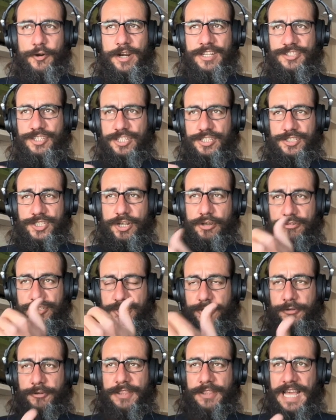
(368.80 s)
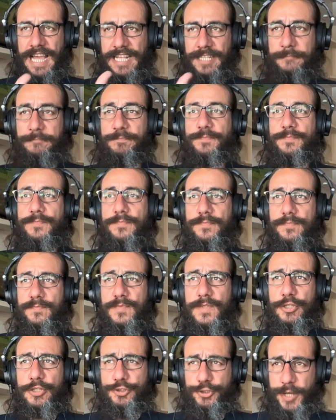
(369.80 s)
it just shows you that
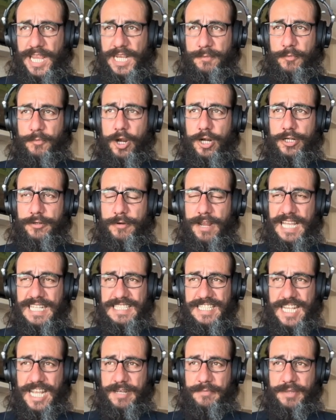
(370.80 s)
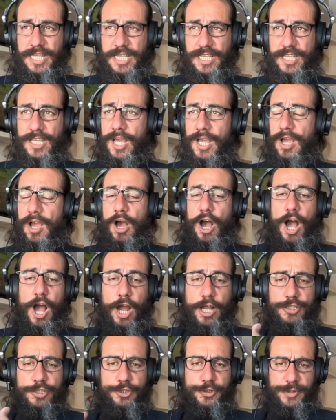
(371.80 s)
trademark rights can be
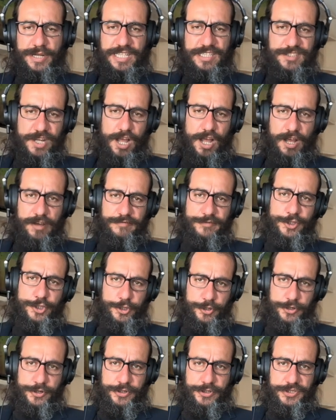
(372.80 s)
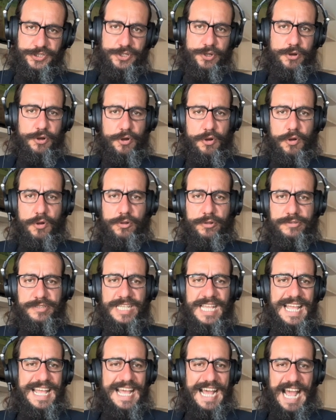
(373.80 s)
hundreds of years old
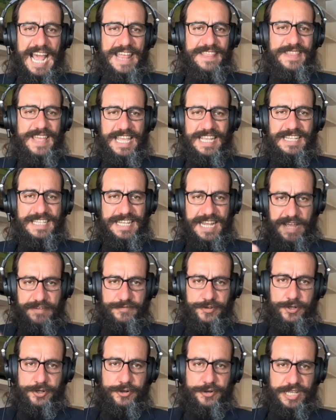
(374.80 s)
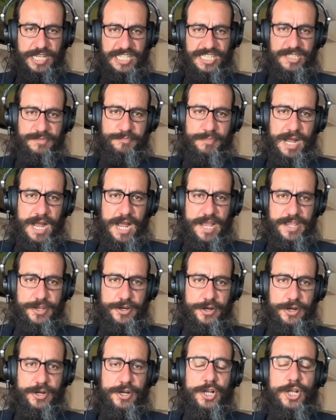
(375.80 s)
and they never
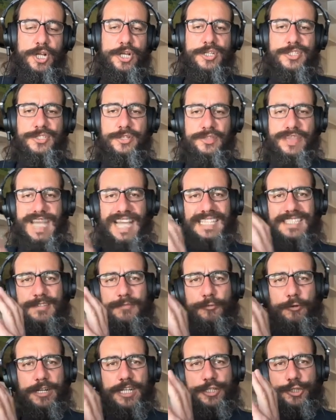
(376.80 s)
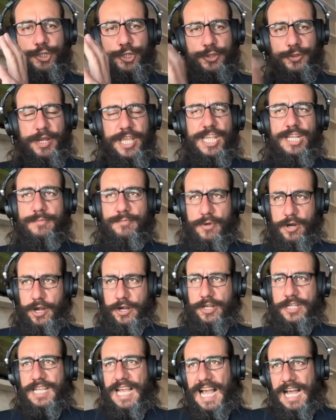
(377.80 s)
expire. So that's what a
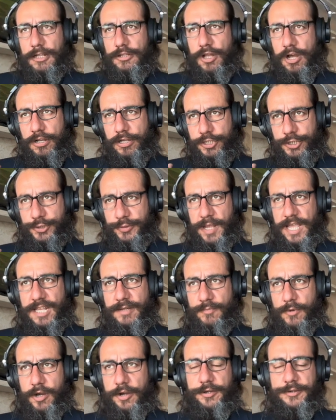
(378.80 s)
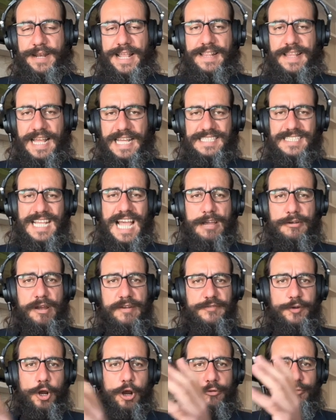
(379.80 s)
trademark, how long a trademark lasts.
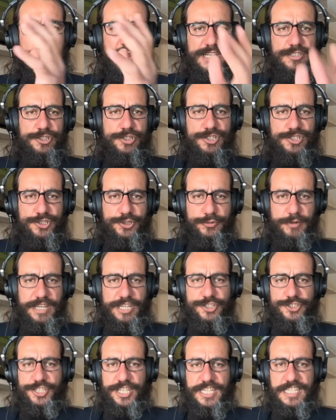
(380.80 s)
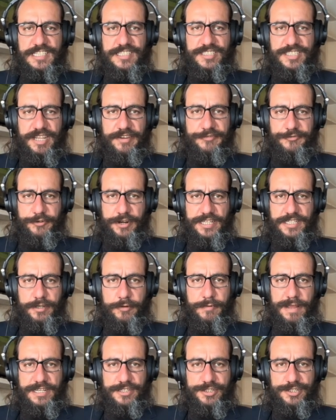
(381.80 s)
However, a registration is different. A
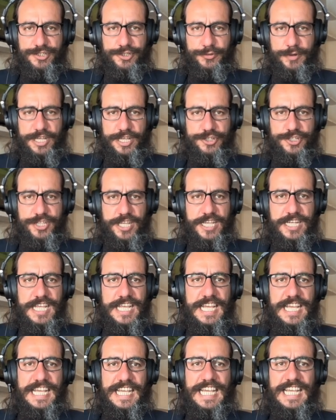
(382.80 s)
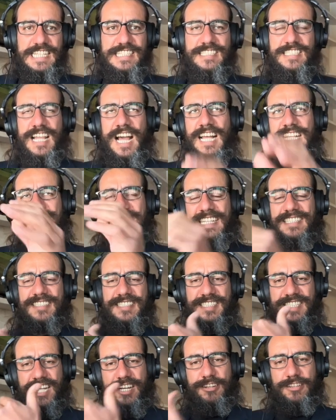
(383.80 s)
registration is not
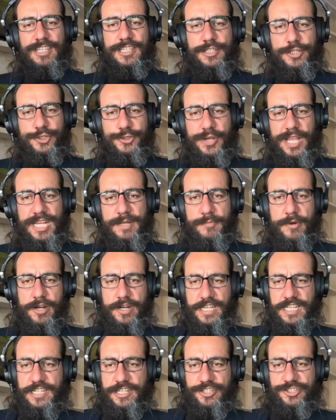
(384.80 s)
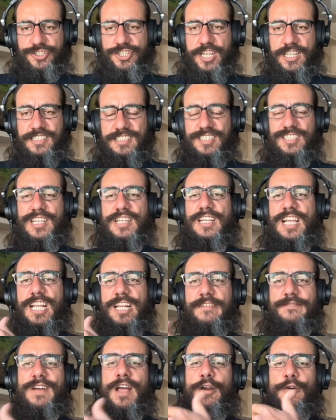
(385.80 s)
necessarily the trademark. It is just kind
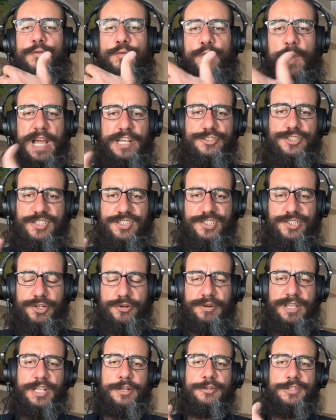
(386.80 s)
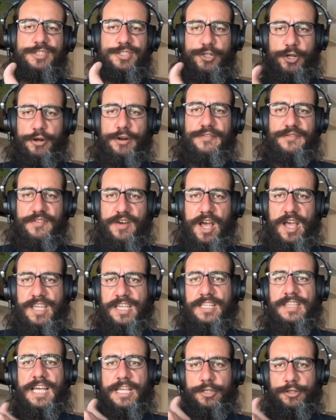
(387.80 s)
of registering or
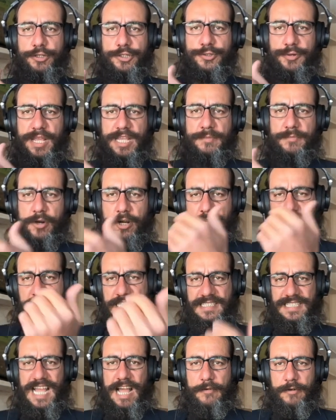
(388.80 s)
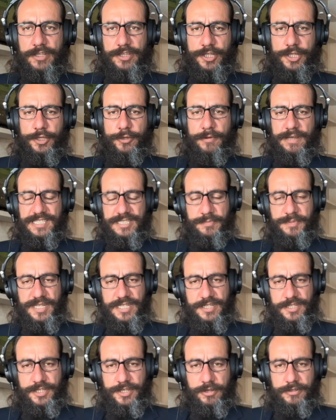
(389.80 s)
certifying that your trademark is now on the
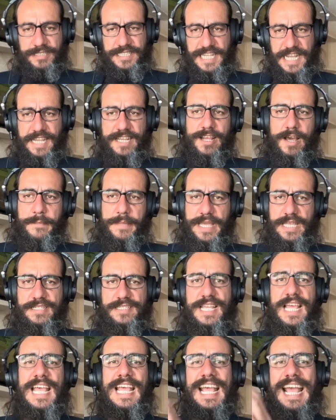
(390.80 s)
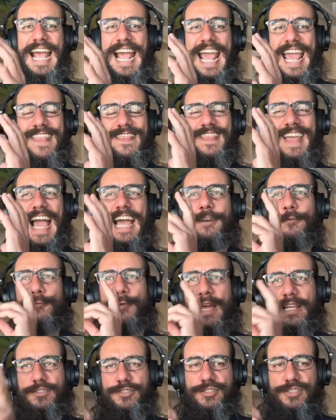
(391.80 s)
USPTO database. And that
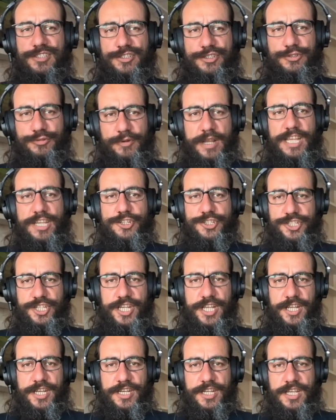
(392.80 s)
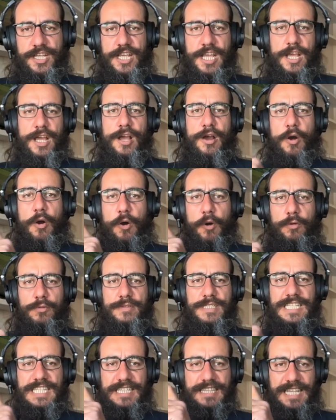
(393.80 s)
registration
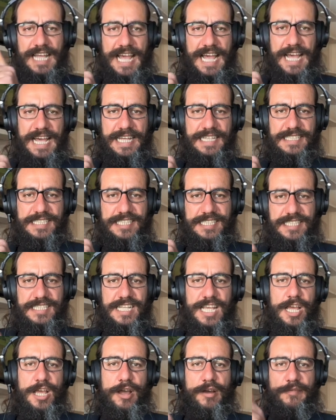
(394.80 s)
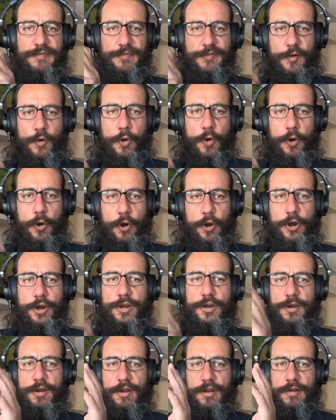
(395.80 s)
only lasts
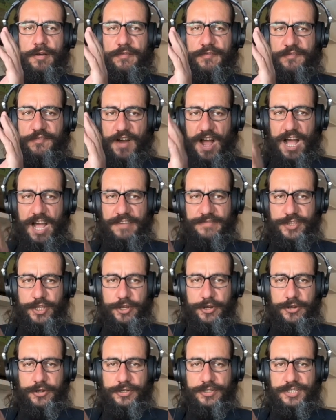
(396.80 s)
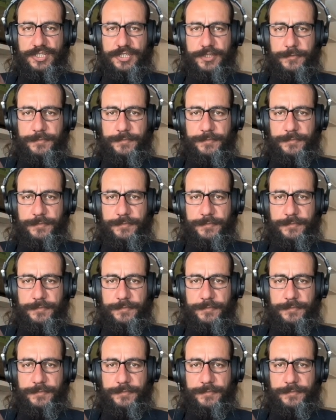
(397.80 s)
for 5 years.